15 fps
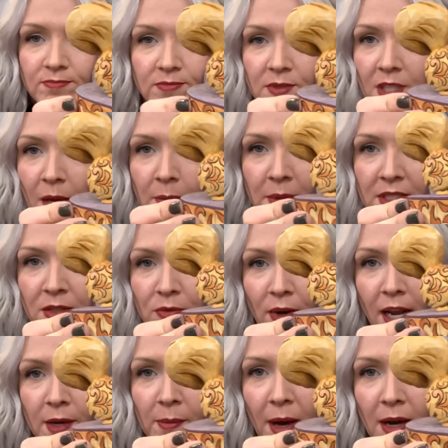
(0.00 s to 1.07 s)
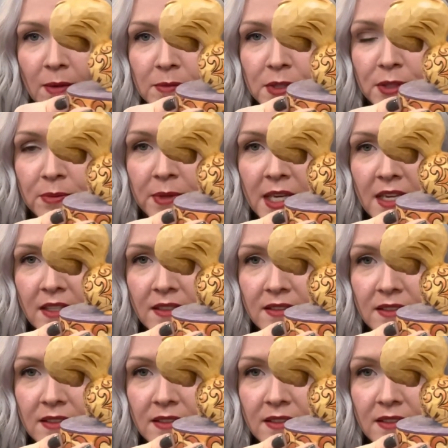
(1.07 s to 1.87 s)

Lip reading: something isn't right about them to me.